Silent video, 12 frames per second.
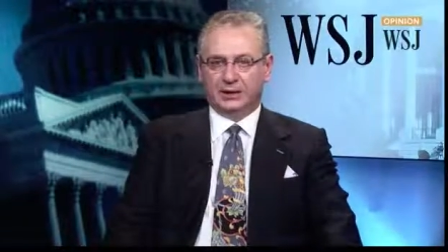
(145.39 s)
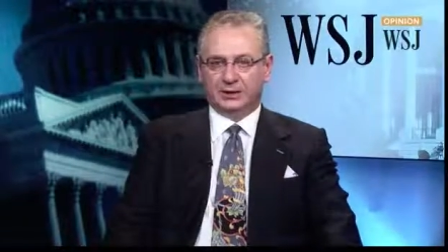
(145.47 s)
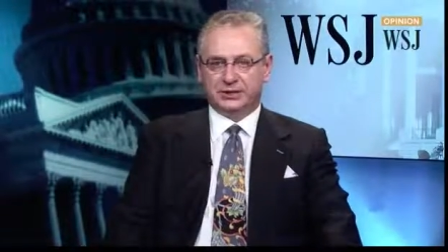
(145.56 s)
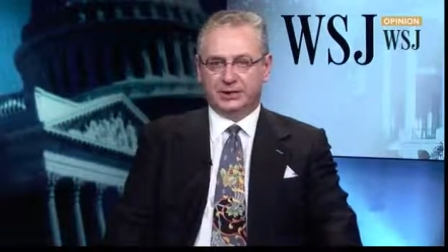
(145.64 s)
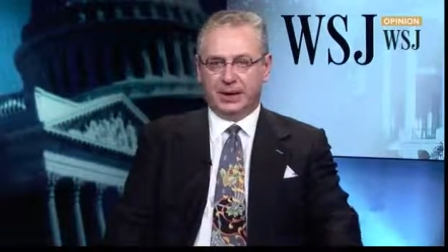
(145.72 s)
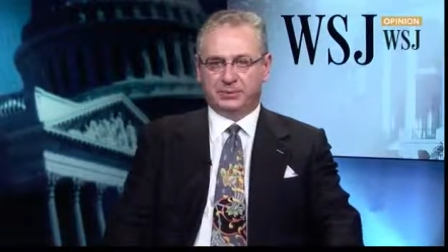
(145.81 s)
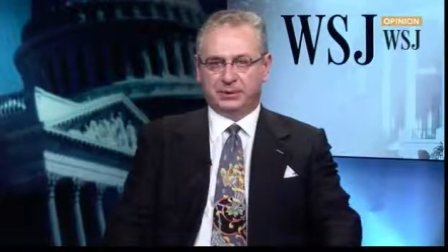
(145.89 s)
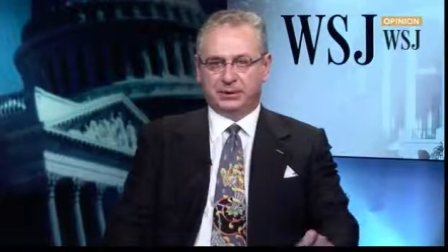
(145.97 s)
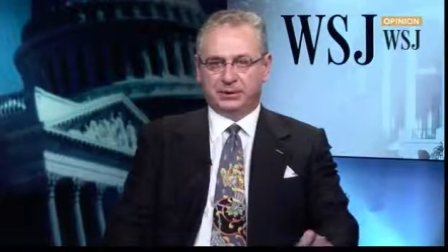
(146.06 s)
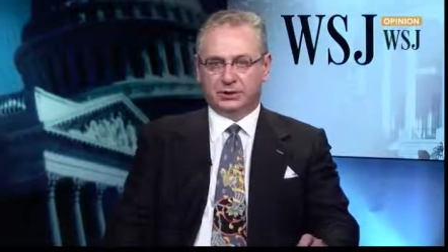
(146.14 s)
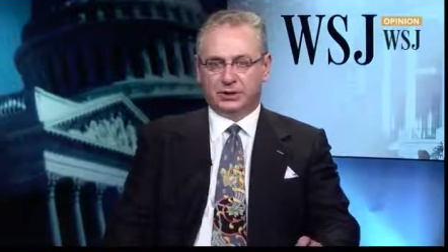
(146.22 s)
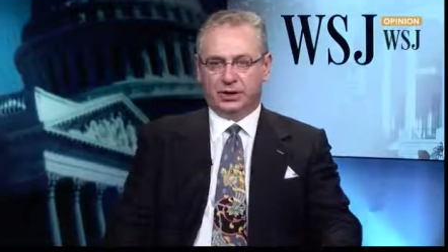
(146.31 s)
the
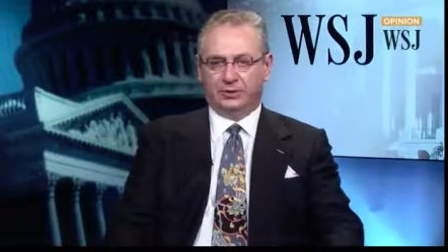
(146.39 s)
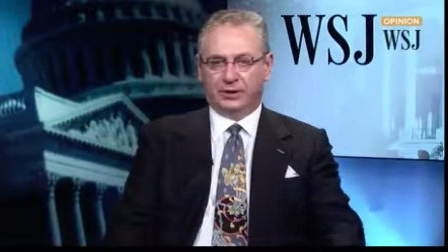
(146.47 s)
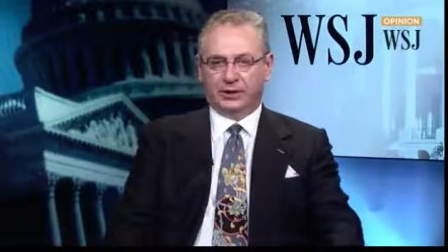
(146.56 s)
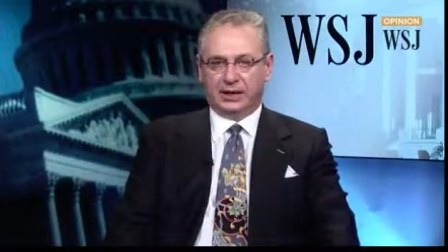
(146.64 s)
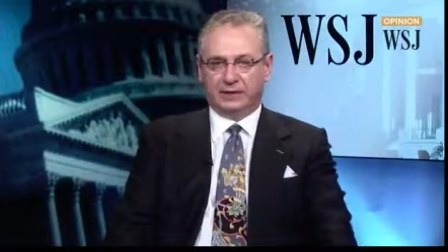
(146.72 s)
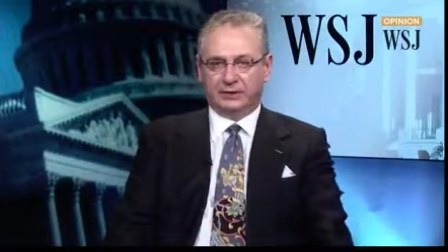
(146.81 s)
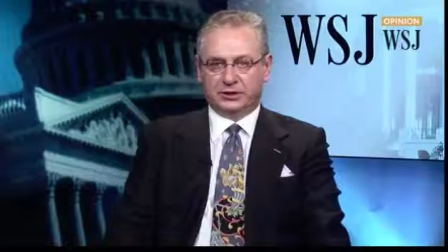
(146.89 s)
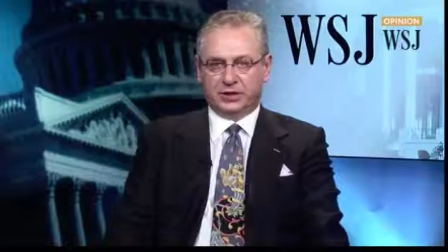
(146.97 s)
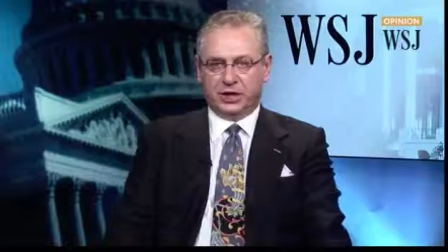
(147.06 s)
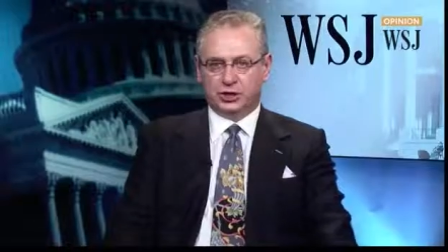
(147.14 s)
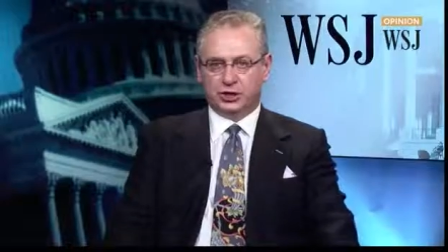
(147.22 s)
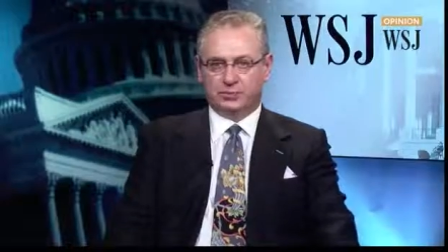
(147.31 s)
substance of that
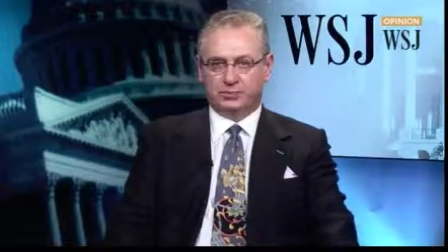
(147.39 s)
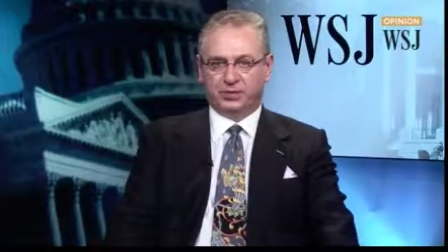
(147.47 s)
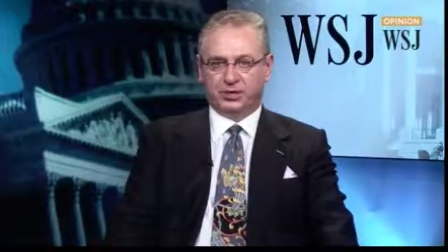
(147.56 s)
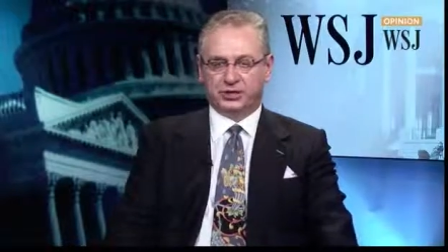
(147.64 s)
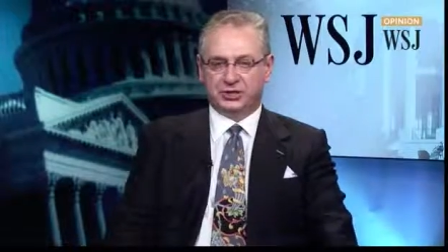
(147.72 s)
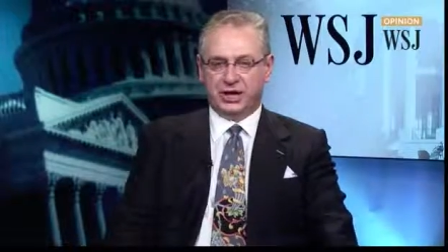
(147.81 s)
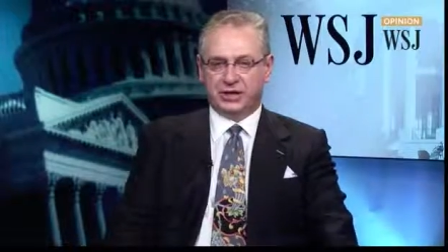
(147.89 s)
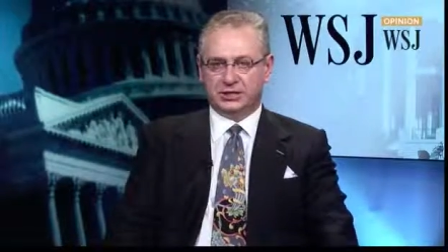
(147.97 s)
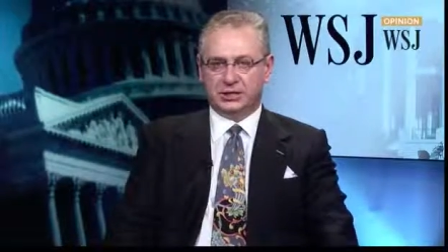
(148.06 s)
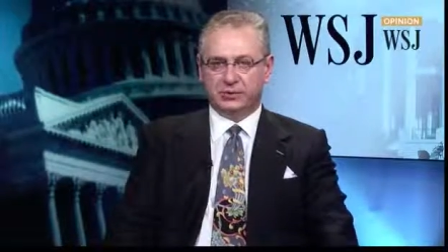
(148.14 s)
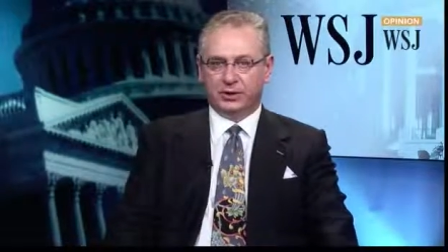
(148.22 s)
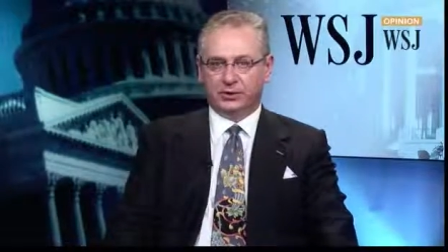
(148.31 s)
conversation,
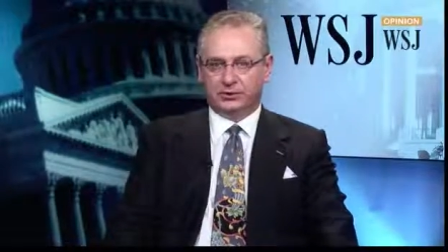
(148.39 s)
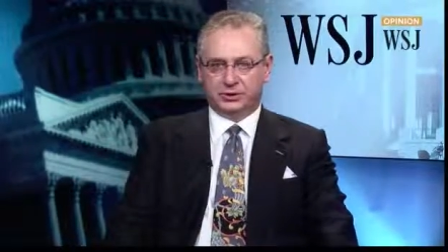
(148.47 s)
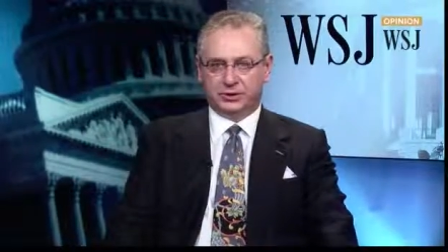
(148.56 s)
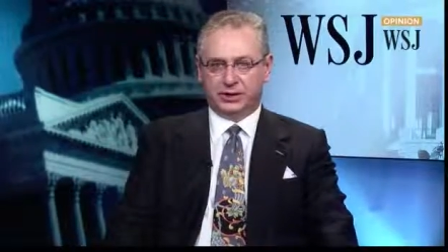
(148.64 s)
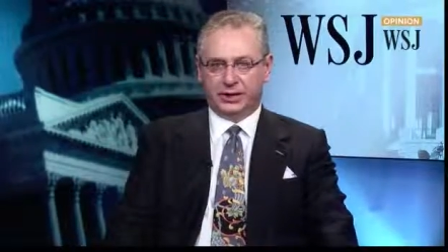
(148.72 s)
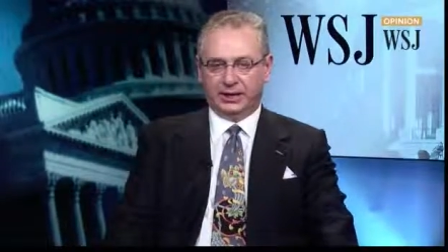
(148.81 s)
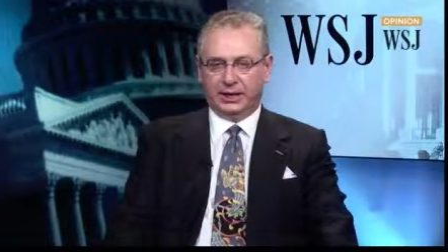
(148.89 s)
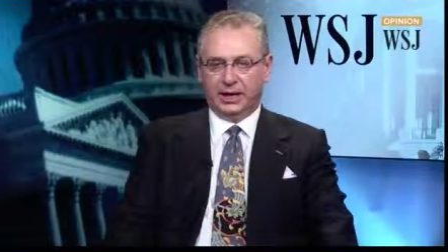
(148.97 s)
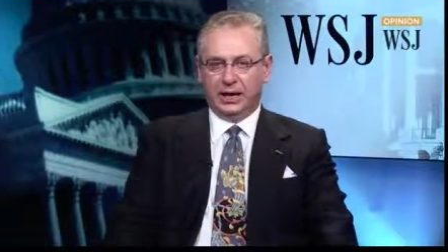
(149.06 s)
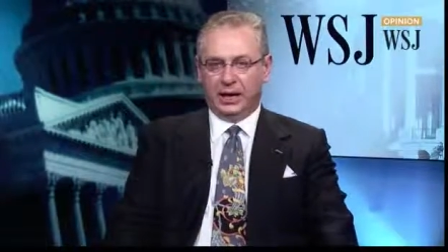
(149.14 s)
precisely what you said,